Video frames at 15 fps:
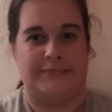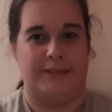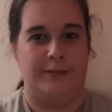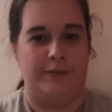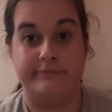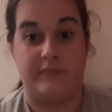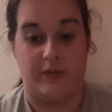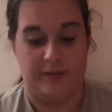Who
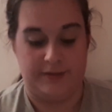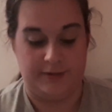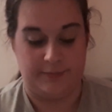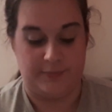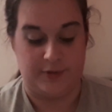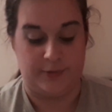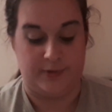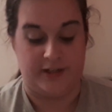knows?
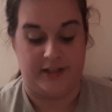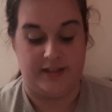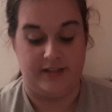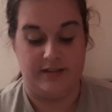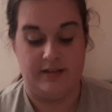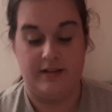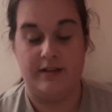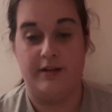Number 3,
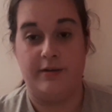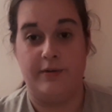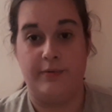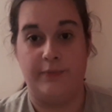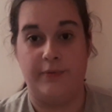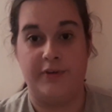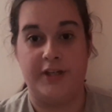what